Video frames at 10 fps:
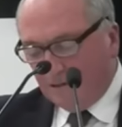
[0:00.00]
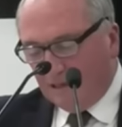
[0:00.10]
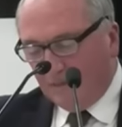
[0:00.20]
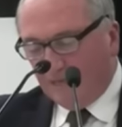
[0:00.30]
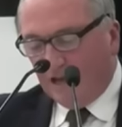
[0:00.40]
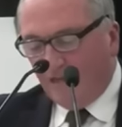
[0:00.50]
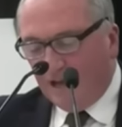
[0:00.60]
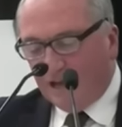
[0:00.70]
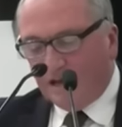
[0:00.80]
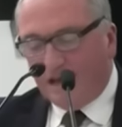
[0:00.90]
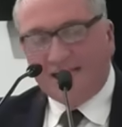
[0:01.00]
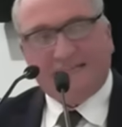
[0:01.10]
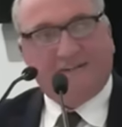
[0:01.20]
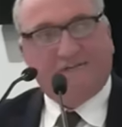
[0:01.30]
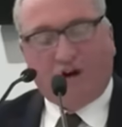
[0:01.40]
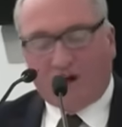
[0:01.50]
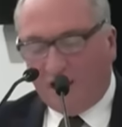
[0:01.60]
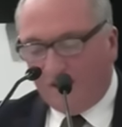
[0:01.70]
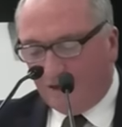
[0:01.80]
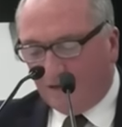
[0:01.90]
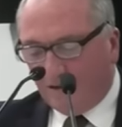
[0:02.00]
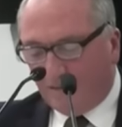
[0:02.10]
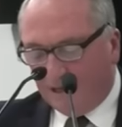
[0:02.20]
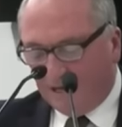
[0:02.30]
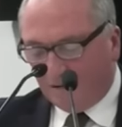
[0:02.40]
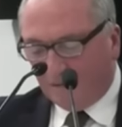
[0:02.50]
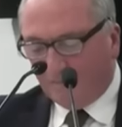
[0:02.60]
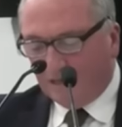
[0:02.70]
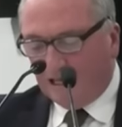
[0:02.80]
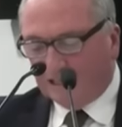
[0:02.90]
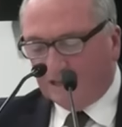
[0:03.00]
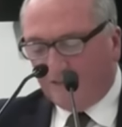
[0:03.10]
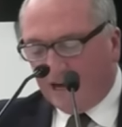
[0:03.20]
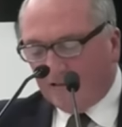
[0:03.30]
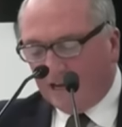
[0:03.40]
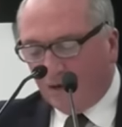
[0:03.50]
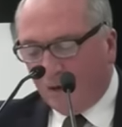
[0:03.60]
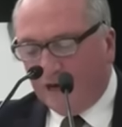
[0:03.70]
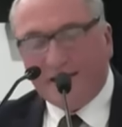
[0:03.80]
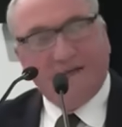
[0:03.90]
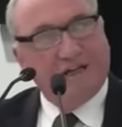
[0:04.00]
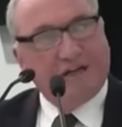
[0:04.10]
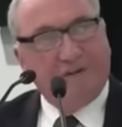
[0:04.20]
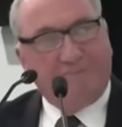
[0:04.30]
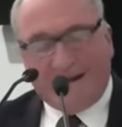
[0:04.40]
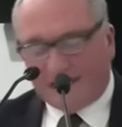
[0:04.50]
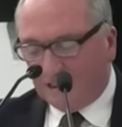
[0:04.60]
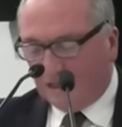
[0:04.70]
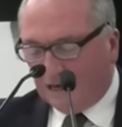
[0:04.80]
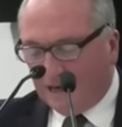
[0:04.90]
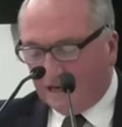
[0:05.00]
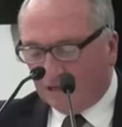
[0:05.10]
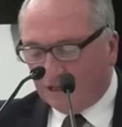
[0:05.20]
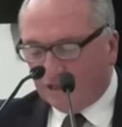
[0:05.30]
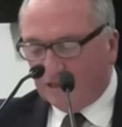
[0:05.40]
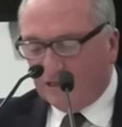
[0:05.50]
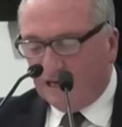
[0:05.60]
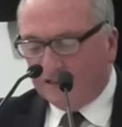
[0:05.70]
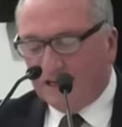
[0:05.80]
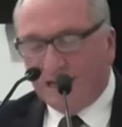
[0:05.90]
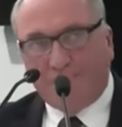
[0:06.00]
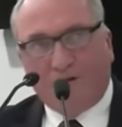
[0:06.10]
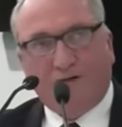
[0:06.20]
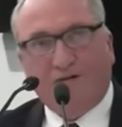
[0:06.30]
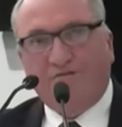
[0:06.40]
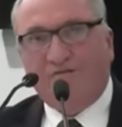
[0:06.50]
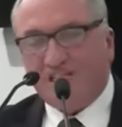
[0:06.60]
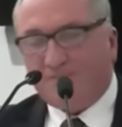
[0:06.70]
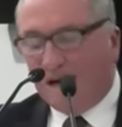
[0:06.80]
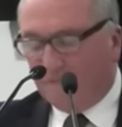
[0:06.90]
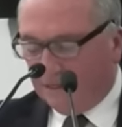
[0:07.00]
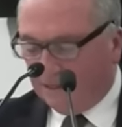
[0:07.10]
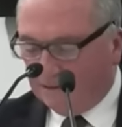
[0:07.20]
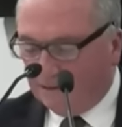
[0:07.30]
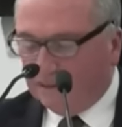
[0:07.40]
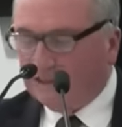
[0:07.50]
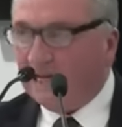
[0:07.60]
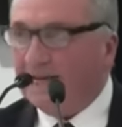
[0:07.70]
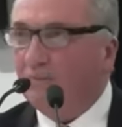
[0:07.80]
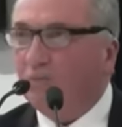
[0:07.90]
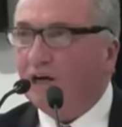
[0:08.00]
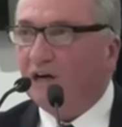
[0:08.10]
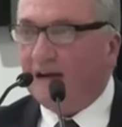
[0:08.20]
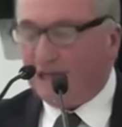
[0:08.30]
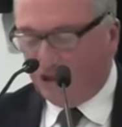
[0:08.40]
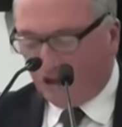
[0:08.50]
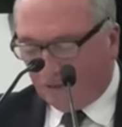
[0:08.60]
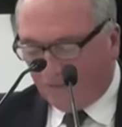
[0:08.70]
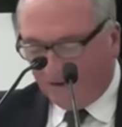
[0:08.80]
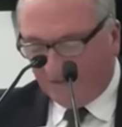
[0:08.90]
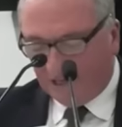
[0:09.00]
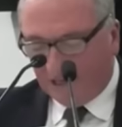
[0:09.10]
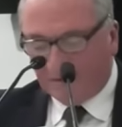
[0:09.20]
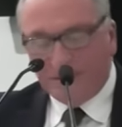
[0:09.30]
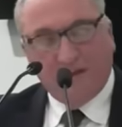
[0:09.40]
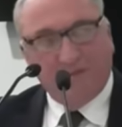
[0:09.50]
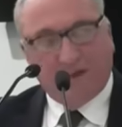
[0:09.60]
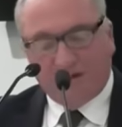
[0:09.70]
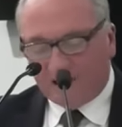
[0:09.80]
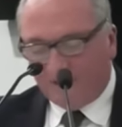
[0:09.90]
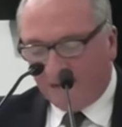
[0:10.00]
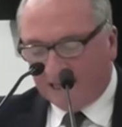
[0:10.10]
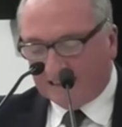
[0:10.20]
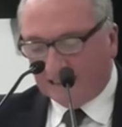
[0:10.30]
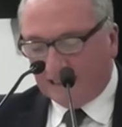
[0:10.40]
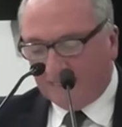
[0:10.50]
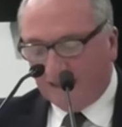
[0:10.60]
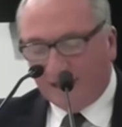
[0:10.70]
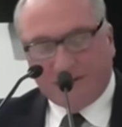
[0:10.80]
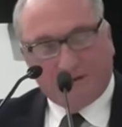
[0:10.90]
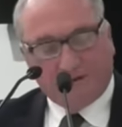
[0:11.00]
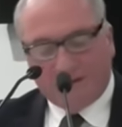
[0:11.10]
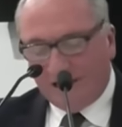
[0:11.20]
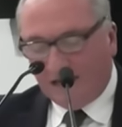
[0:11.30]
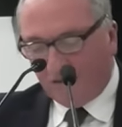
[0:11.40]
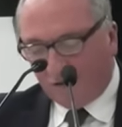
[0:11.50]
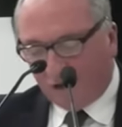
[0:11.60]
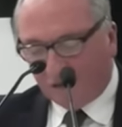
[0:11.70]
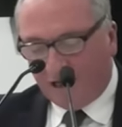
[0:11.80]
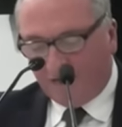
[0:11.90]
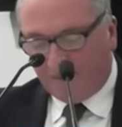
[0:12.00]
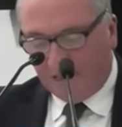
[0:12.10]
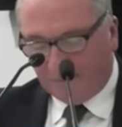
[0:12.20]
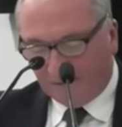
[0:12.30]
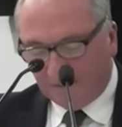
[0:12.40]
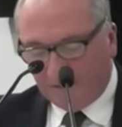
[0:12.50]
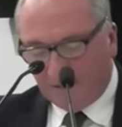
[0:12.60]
And then as they've got over the people, as they've had their way, go back to the lounge at the airport, fist pumping, saying what a great job they've done because they've basically belittled and rolled over people.